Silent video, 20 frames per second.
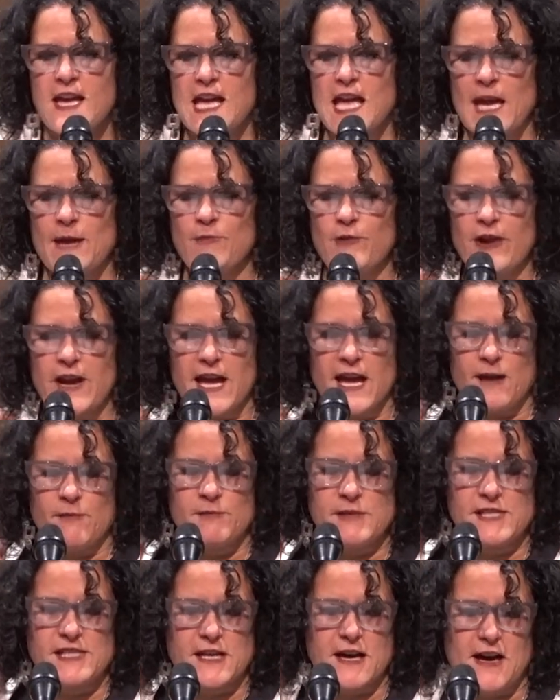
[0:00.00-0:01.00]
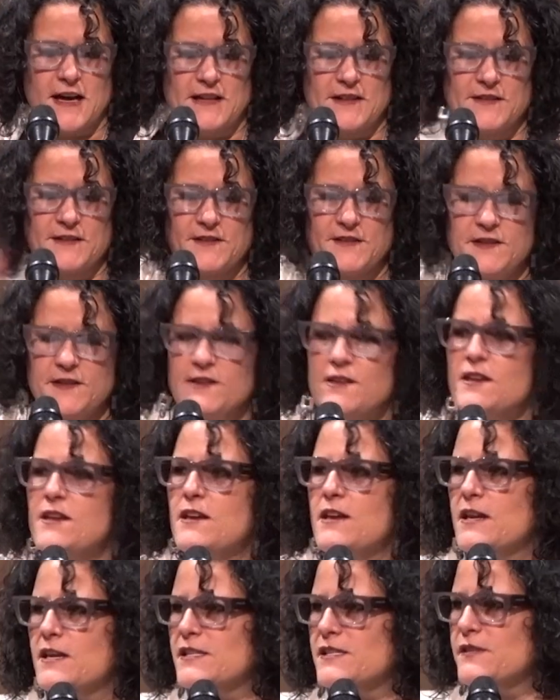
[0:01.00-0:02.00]
Abraham Saul.
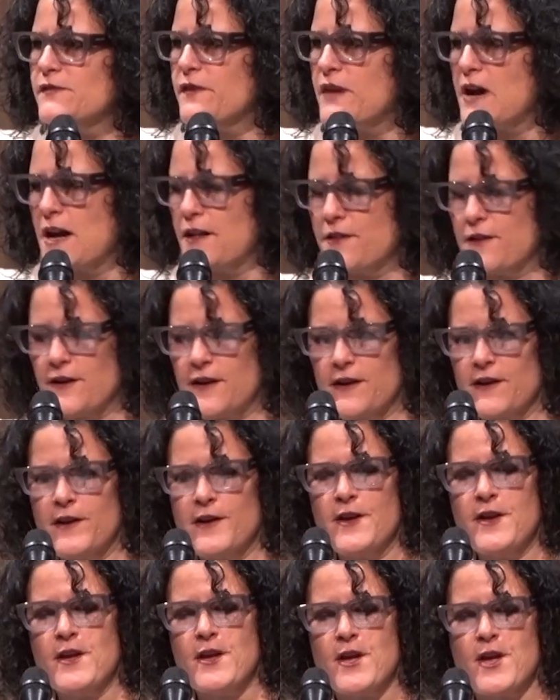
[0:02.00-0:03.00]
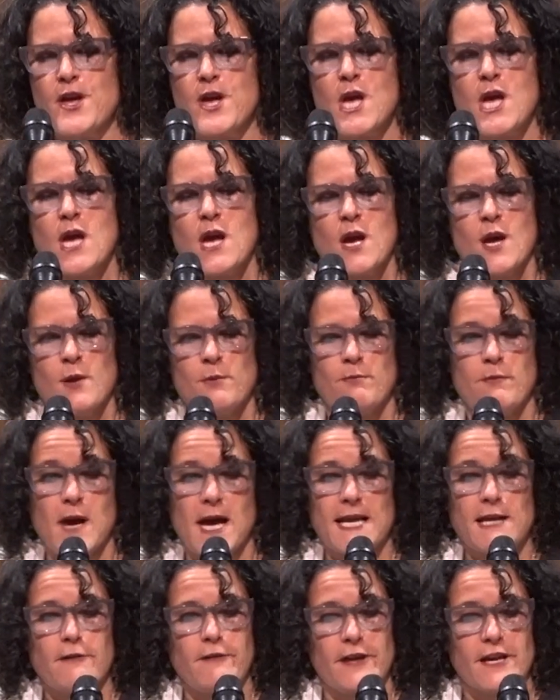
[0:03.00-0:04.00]
His father,
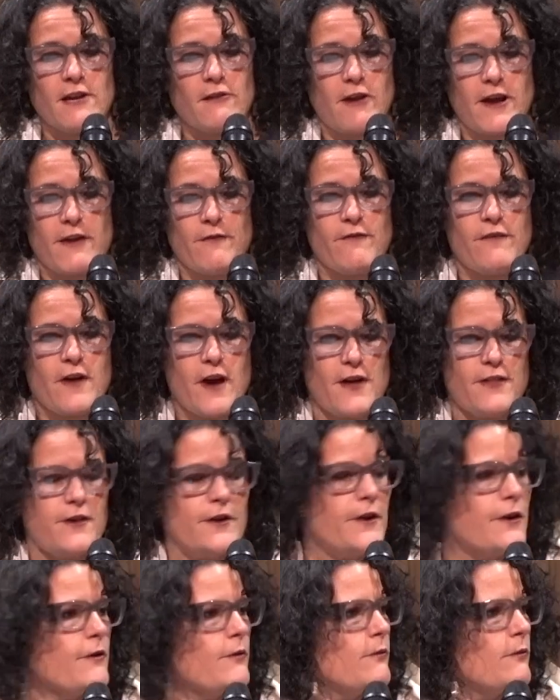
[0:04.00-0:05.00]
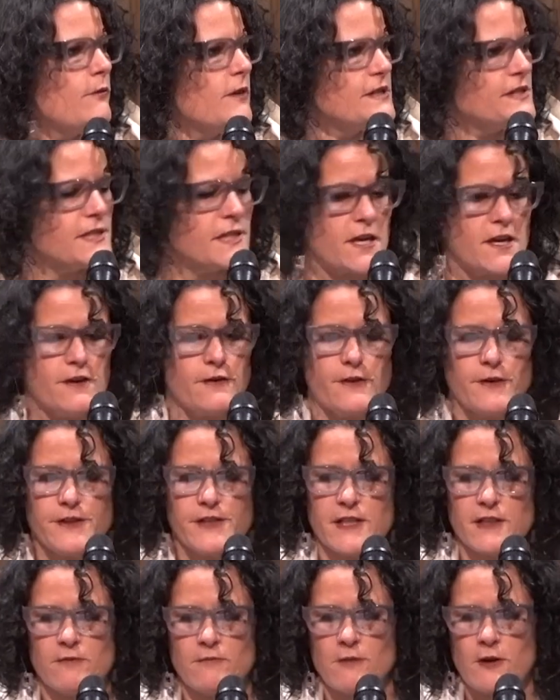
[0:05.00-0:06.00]
my great-grandfather, was
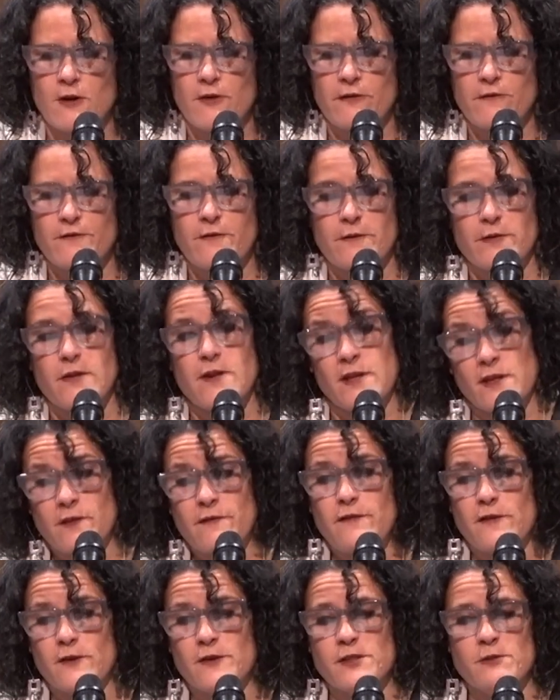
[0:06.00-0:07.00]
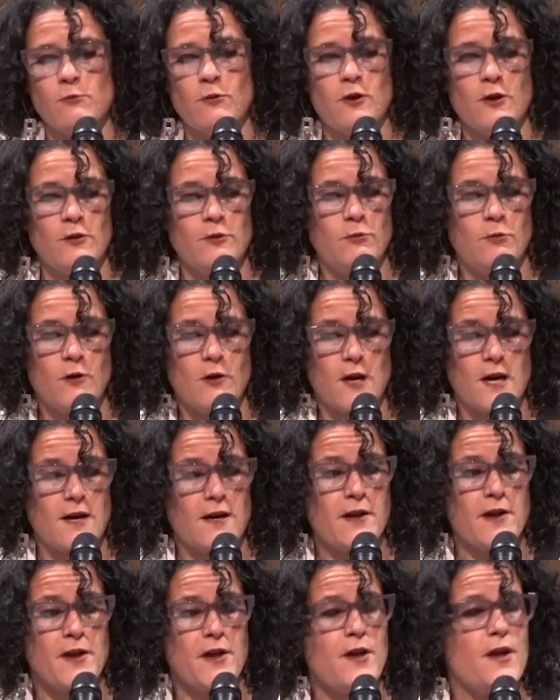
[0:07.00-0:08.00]
killed in the First World
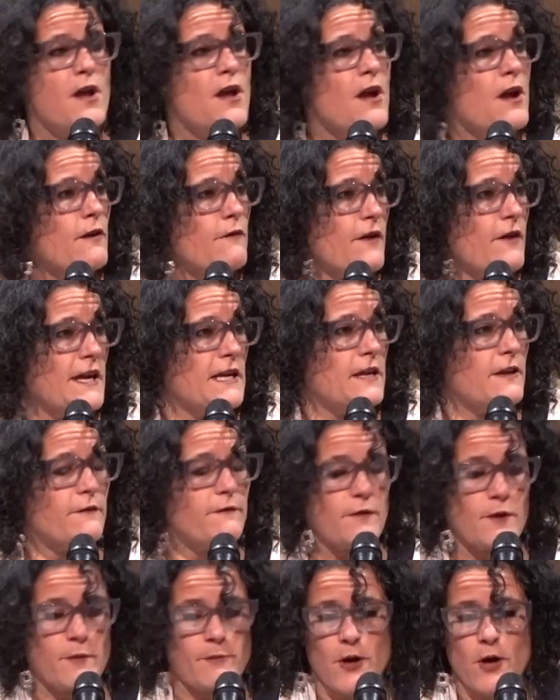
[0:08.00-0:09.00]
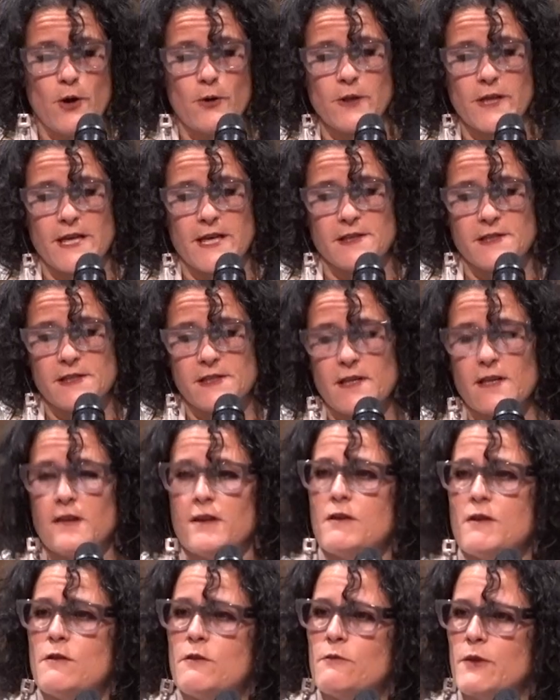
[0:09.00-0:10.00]
War fighting for Poland
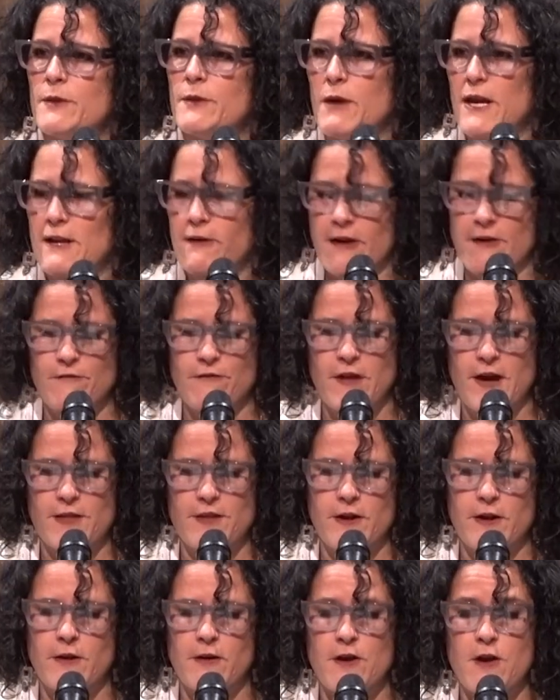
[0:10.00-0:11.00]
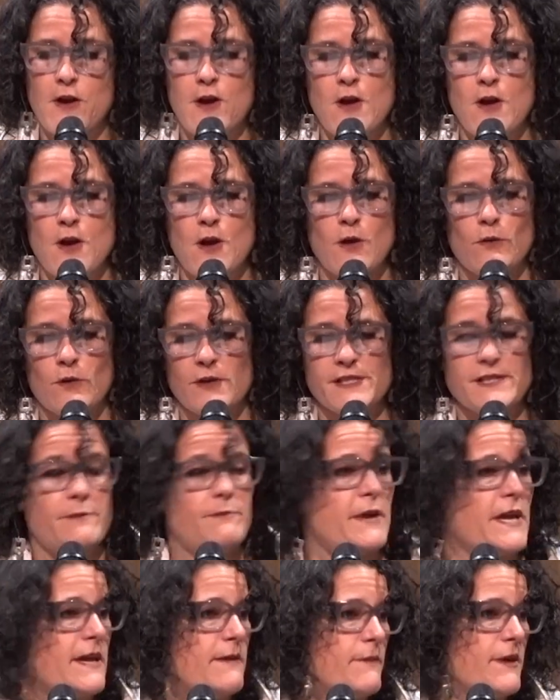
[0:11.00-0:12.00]
when my grandfather was a
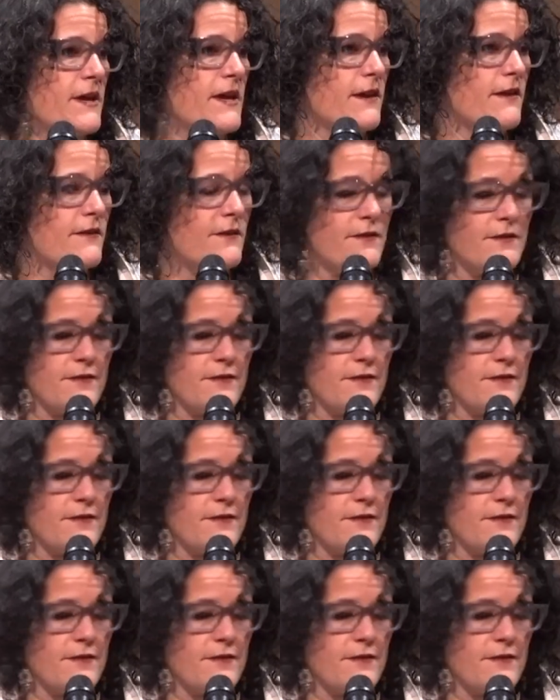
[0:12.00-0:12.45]
baby.